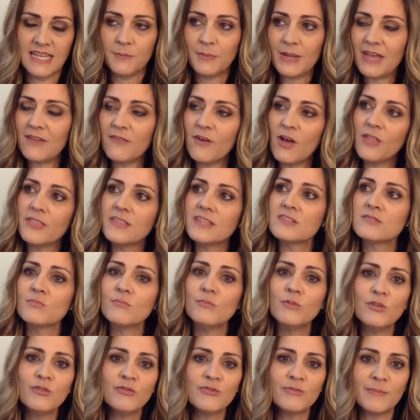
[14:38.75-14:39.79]
We have all these
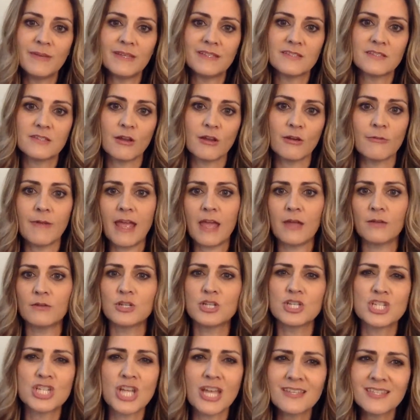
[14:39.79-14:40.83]
movements
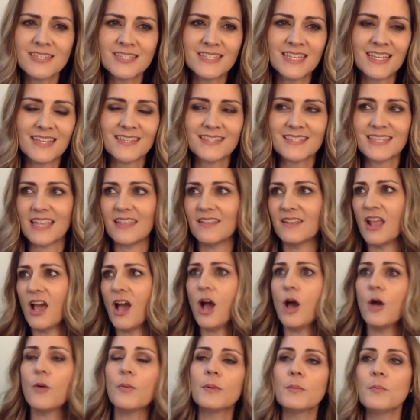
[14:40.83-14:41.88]
around justice and,
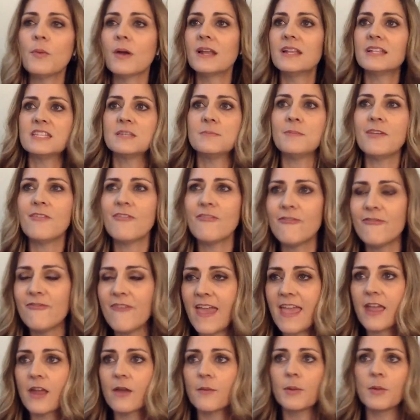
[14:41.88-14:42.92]
oh, we want it to be
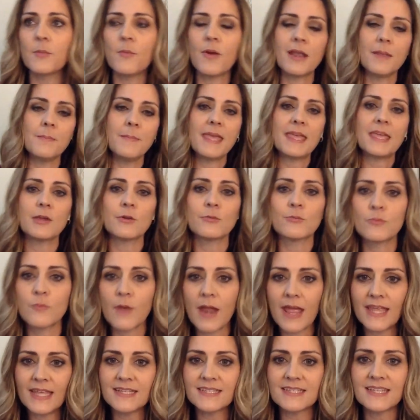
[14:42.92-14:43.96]
fair. We want to make it
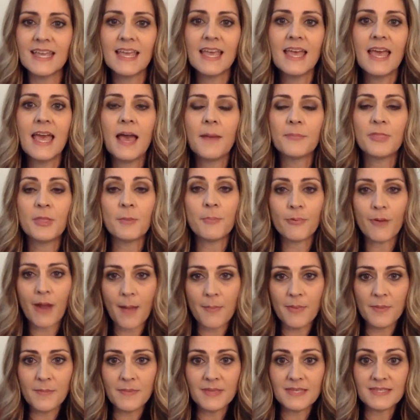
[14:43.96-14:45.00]
right. The
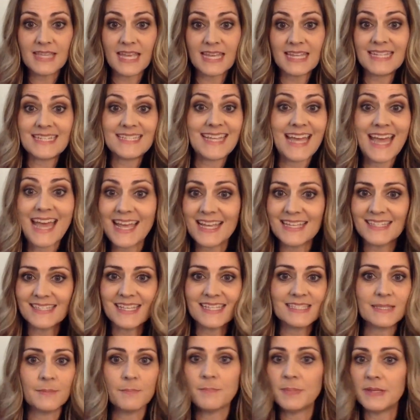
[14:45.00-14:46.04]
problem is that it dies
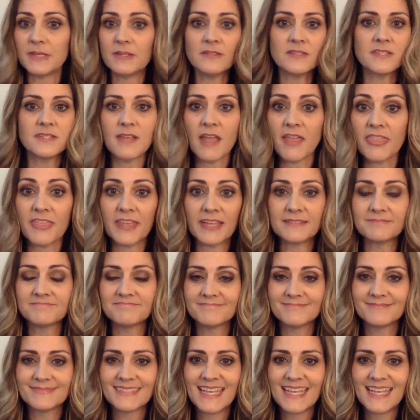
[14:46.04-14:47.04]
because it builds nothing.